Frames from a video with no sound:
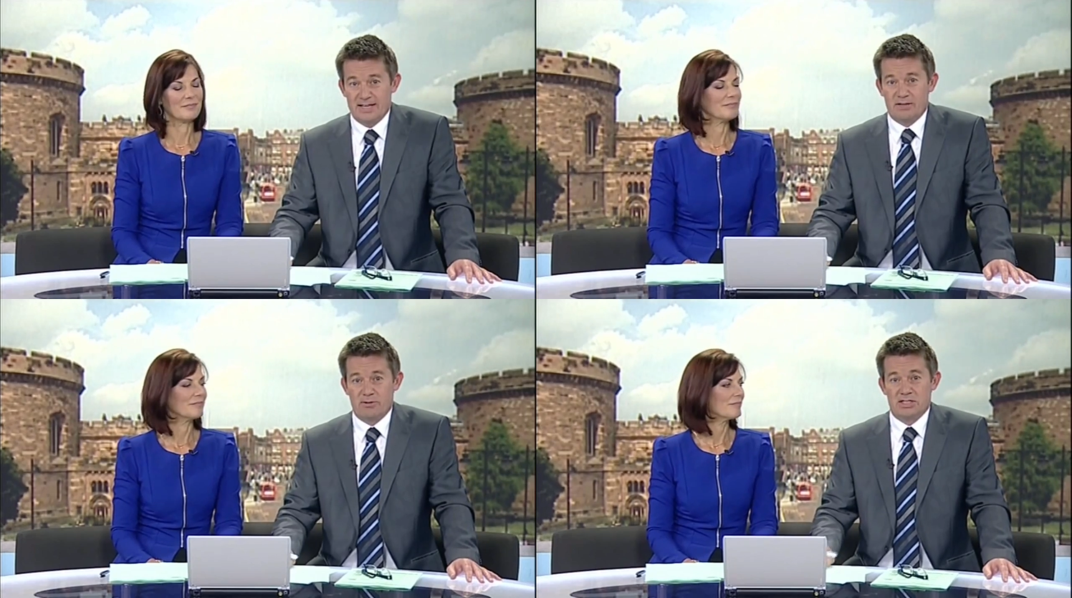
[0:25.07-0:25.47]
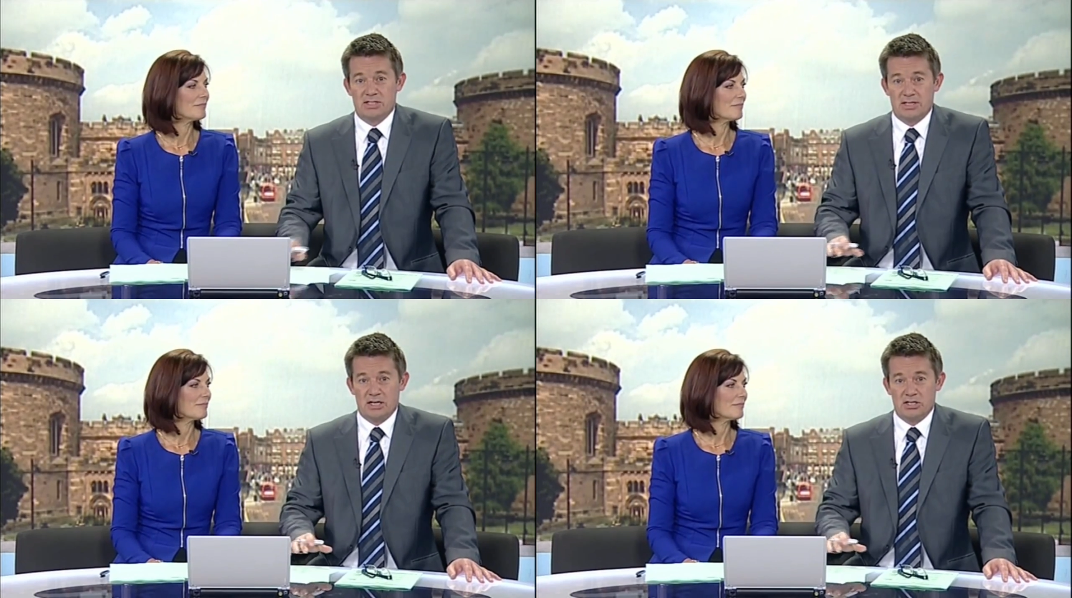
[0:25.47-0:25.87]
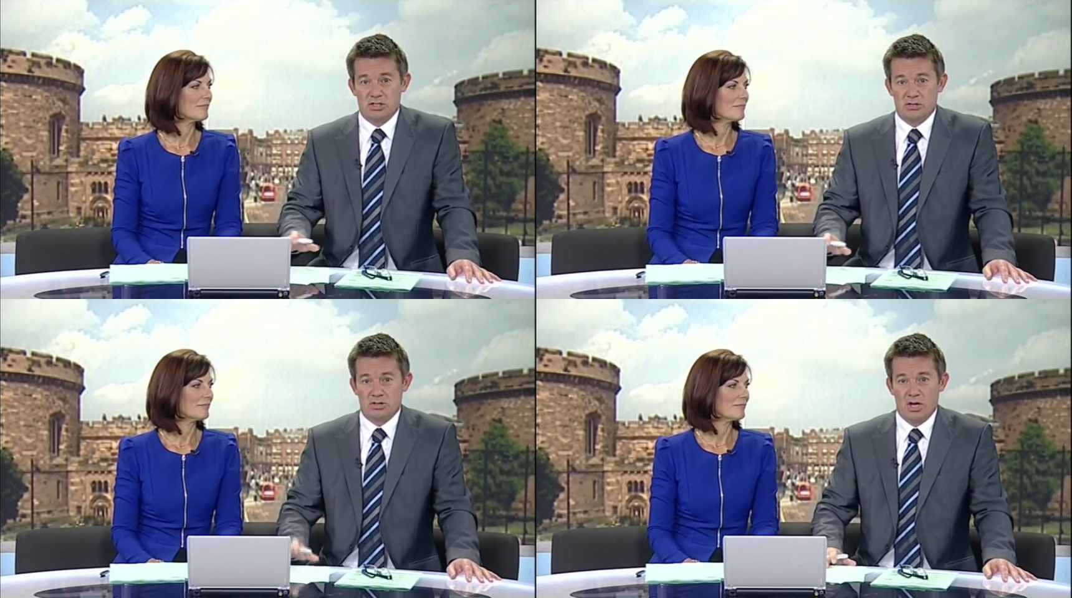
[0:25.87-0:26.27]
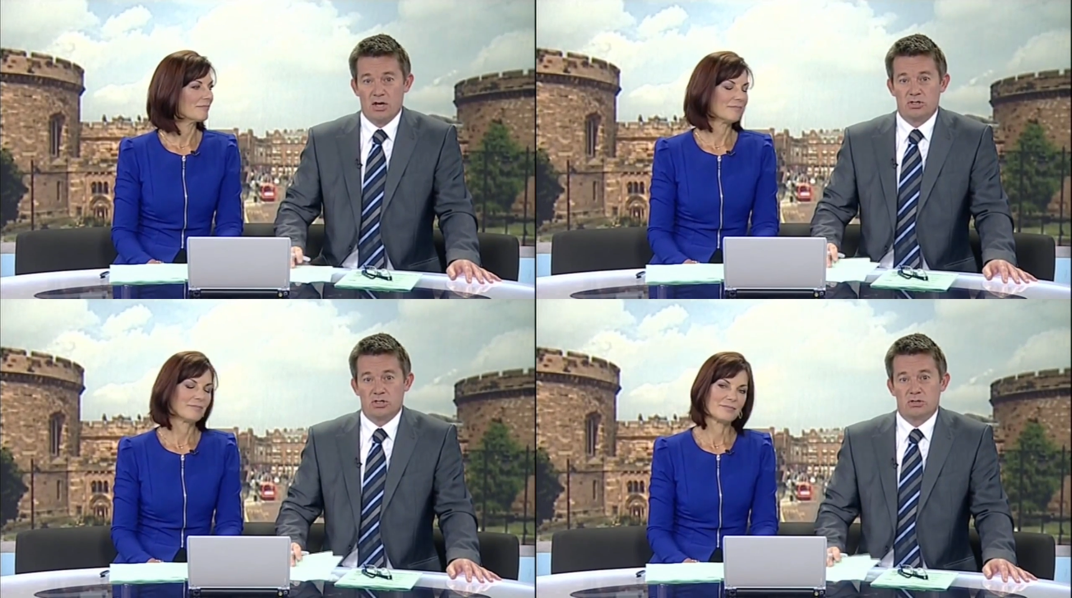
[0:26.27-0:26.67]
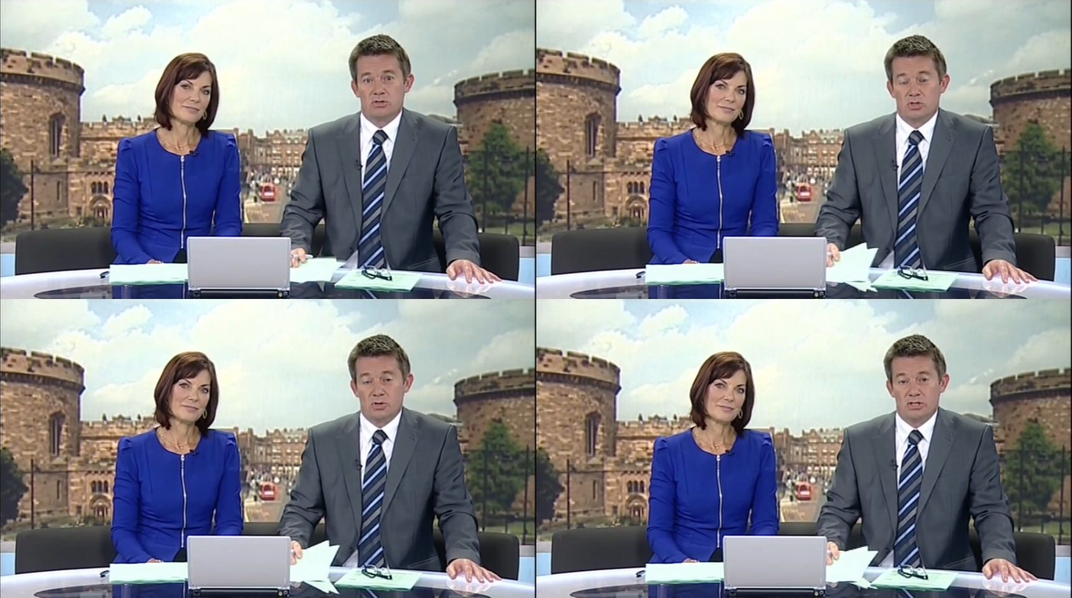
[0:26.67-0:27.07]
Speaker 1: that and the rest of the day's news,
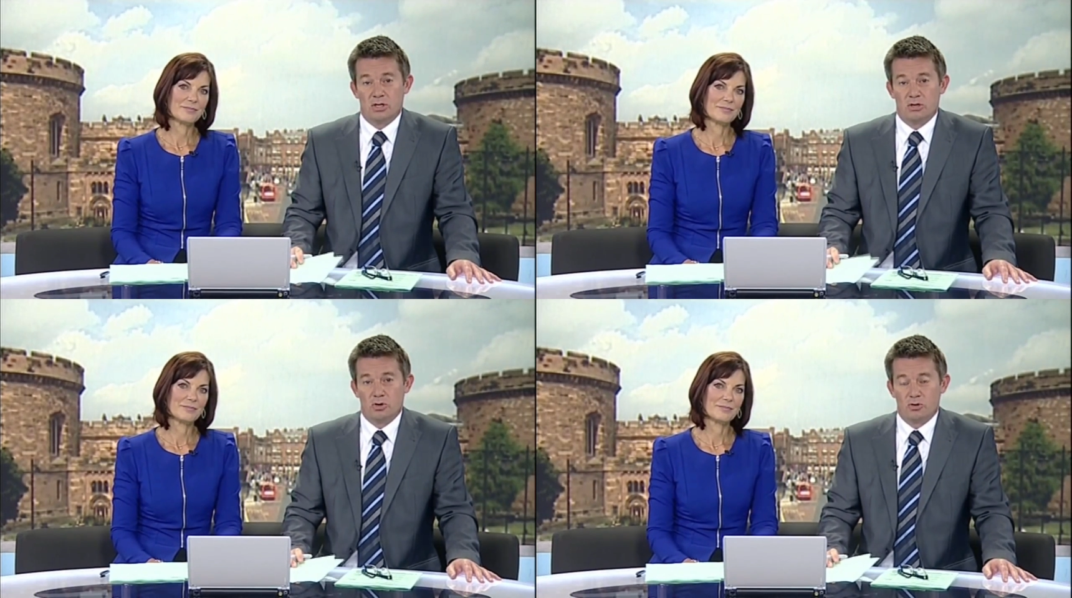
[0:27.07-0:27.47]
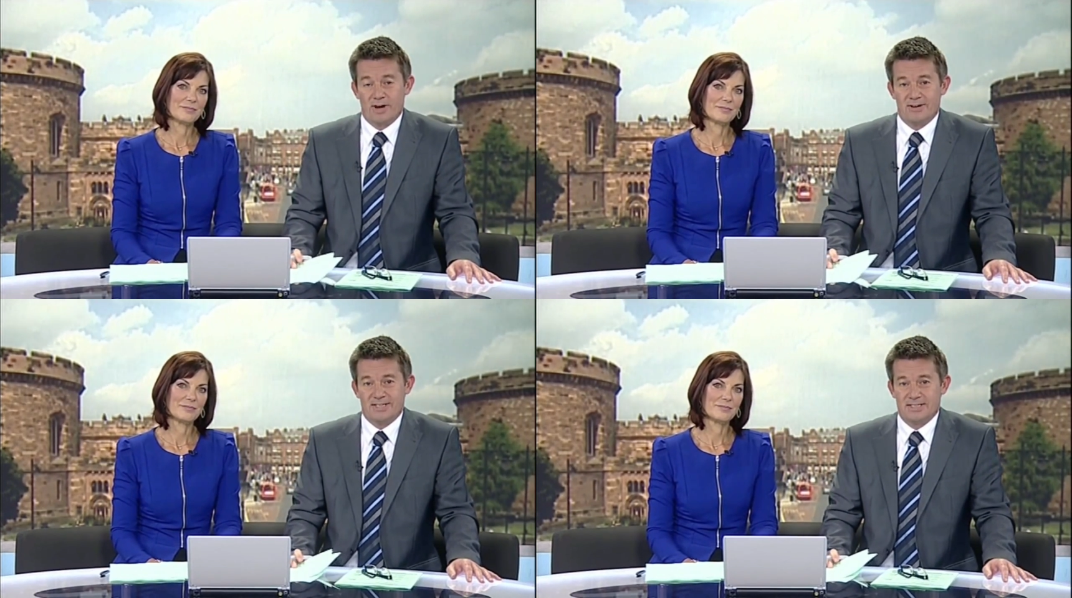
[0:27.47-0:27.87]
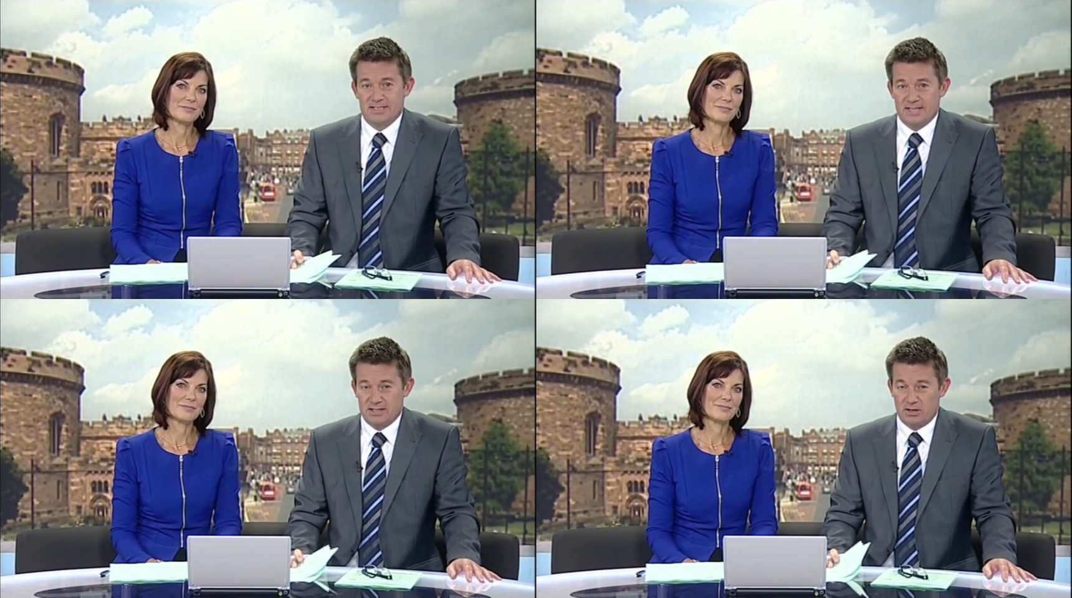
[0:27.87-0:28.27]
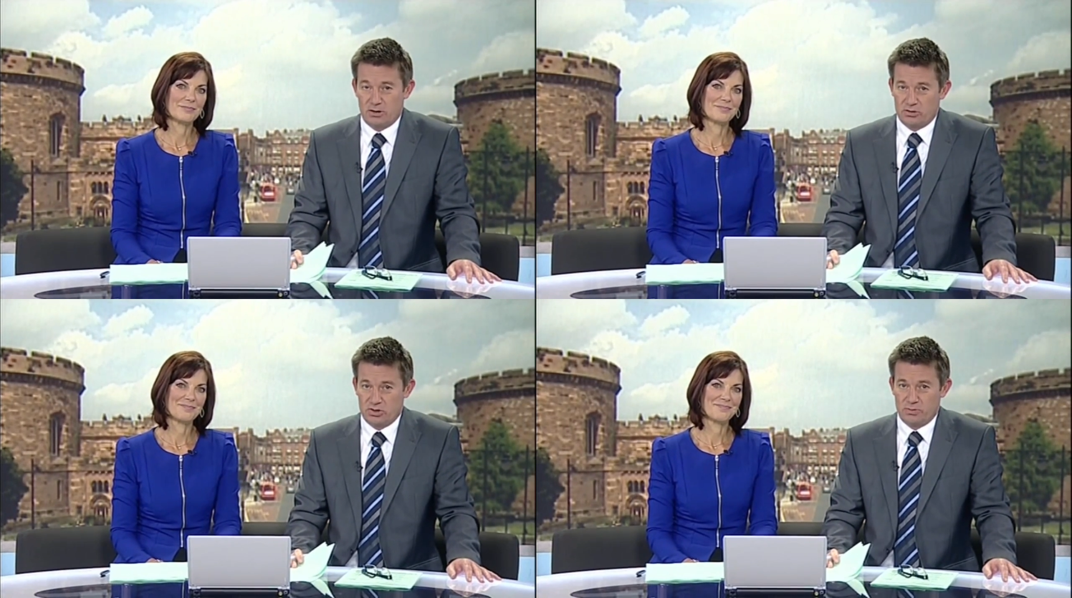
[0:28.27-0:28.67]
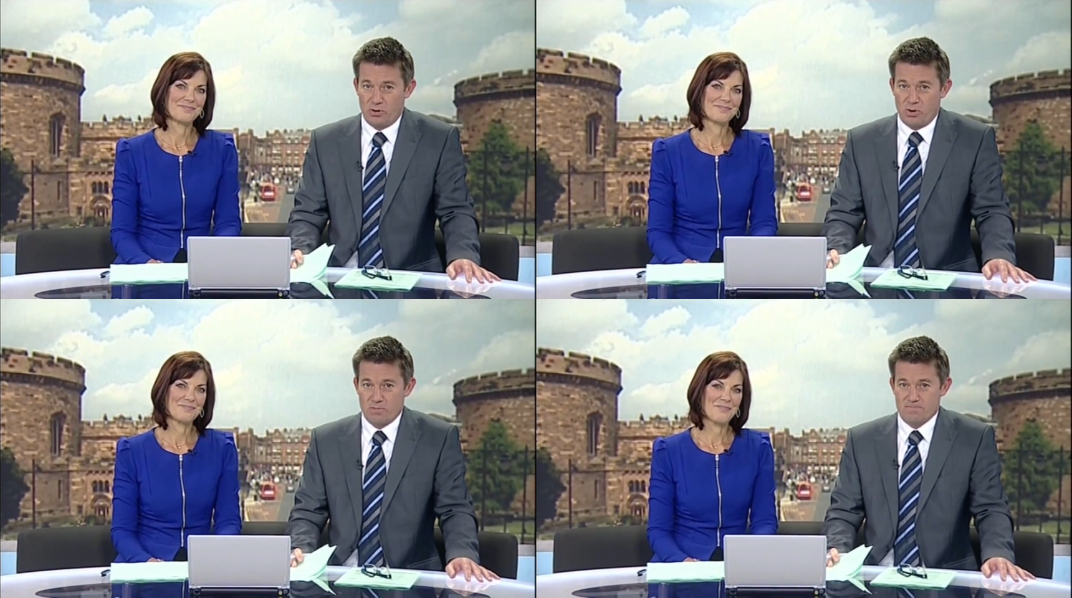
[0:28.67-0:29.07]
tune in to Lookaround at 6 o'clock
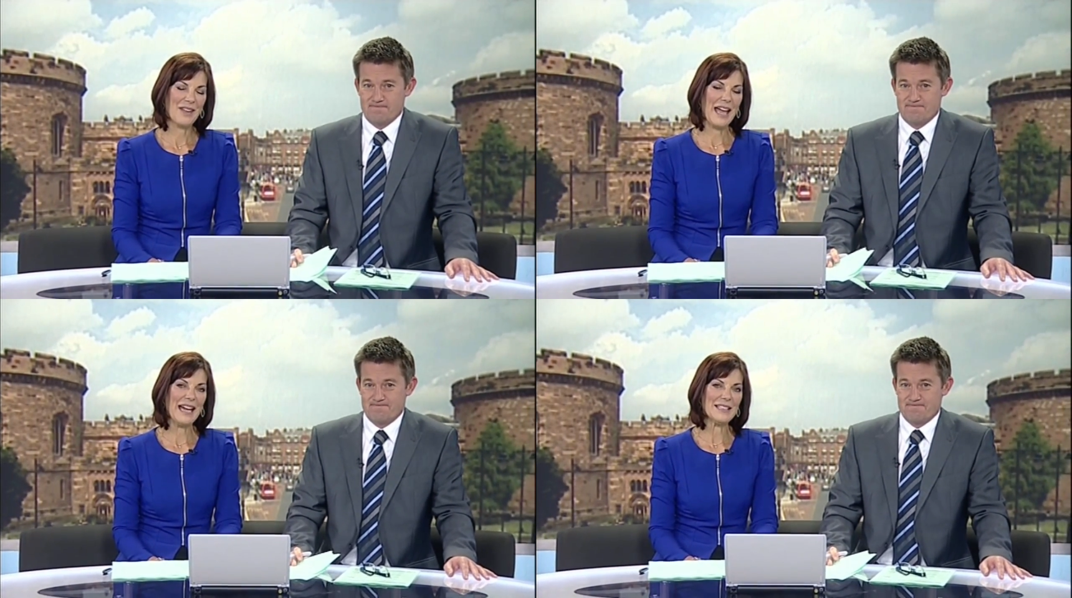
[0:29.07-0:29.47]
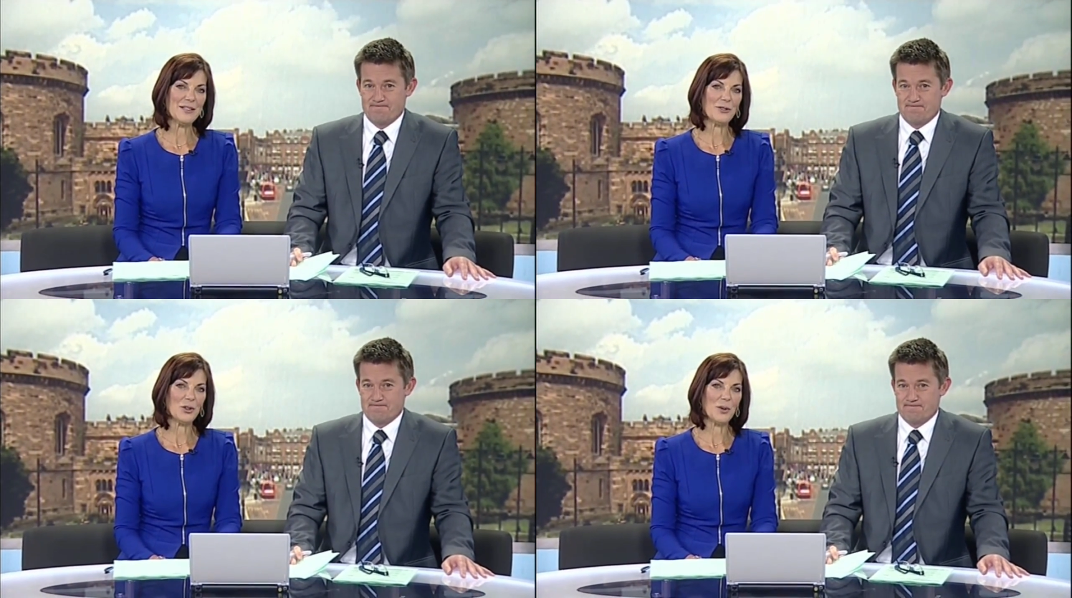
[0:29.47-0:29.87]
tomorrow
Speaker 2: and if